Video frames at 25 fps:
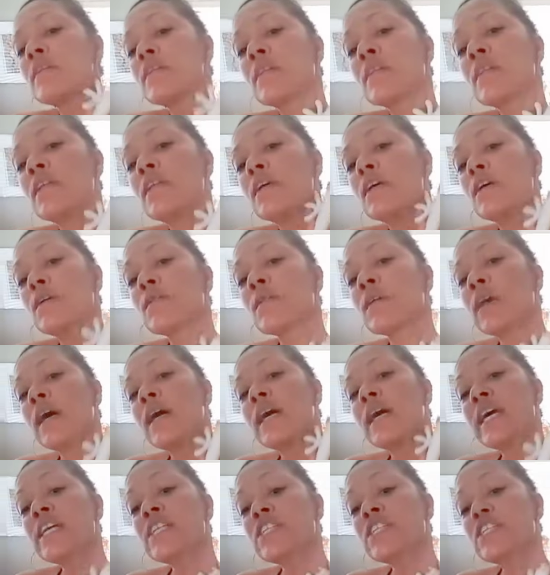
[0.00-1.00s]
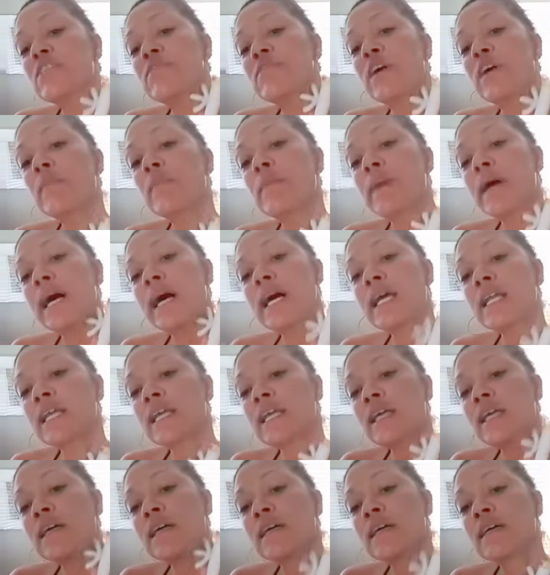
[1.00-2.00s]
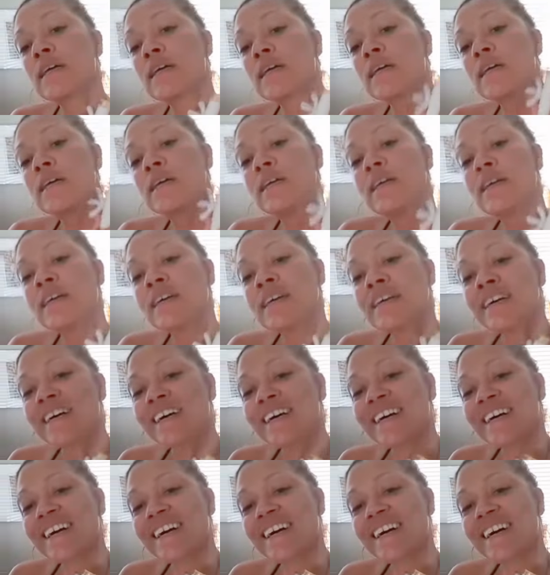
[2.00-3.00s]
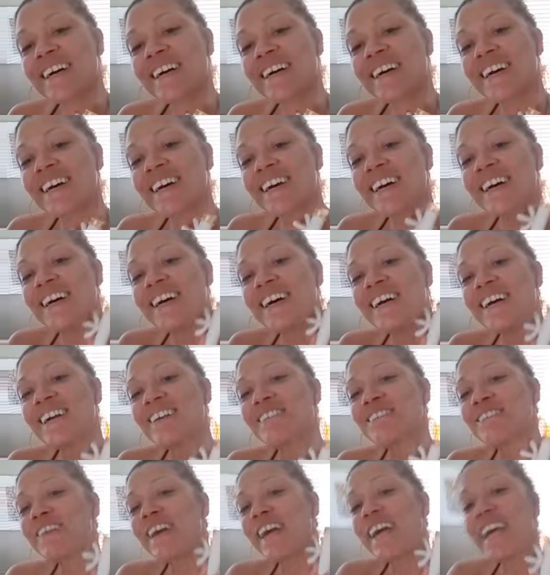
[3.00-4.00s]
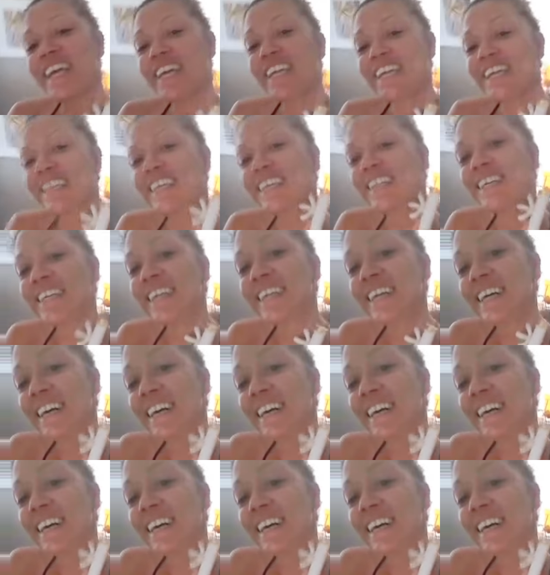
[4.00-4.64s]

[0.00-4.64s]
you know, inch of our body, right?